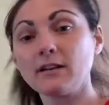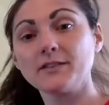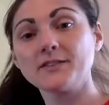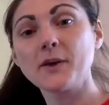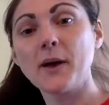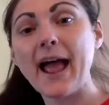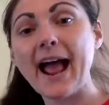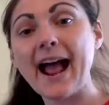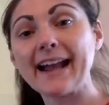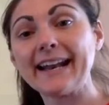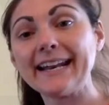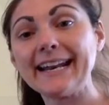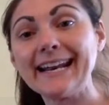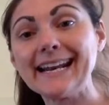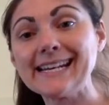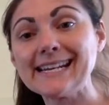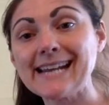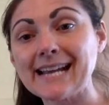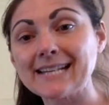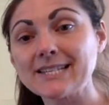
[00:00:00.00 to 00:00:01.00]
So I added
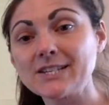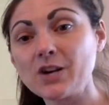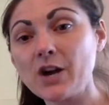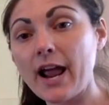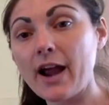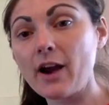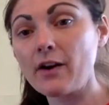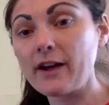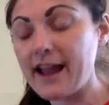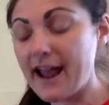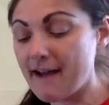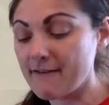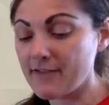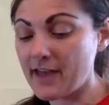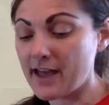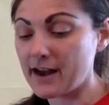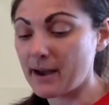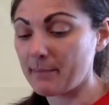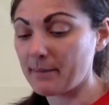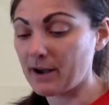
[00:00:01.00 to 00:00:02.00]
in yesterday. I already have
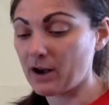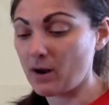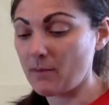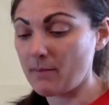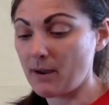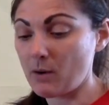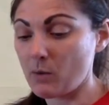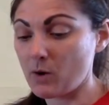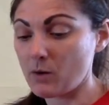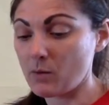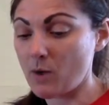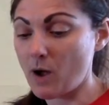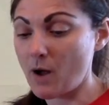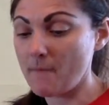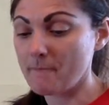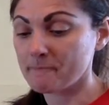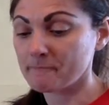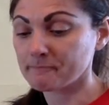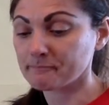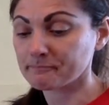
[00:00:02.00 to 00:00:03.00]
that up here on my word wall.
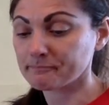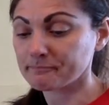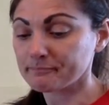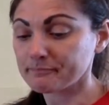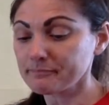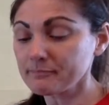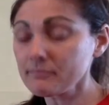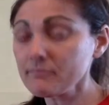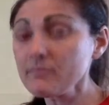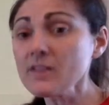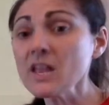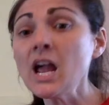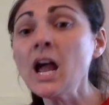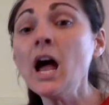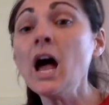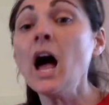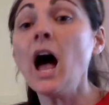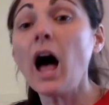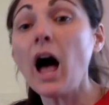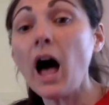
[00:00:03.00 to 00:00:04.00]

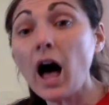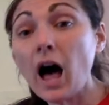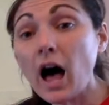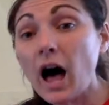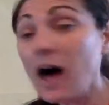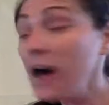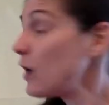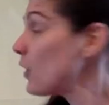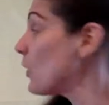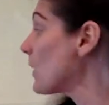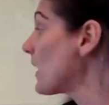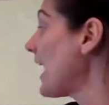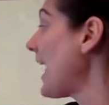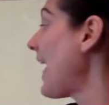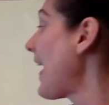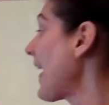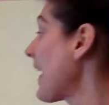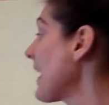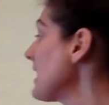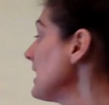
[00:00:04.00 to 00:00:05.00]
Or
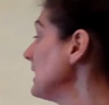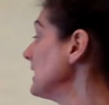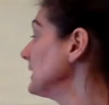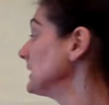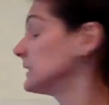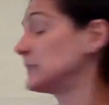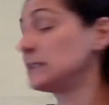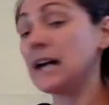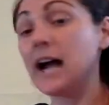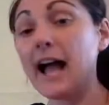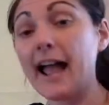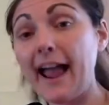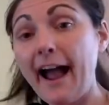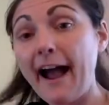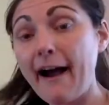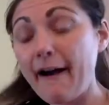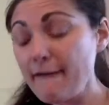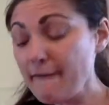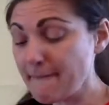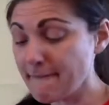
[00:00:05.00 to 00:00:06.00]
a, I
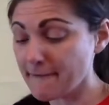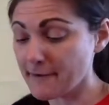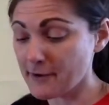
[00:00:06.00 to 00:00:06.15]
have.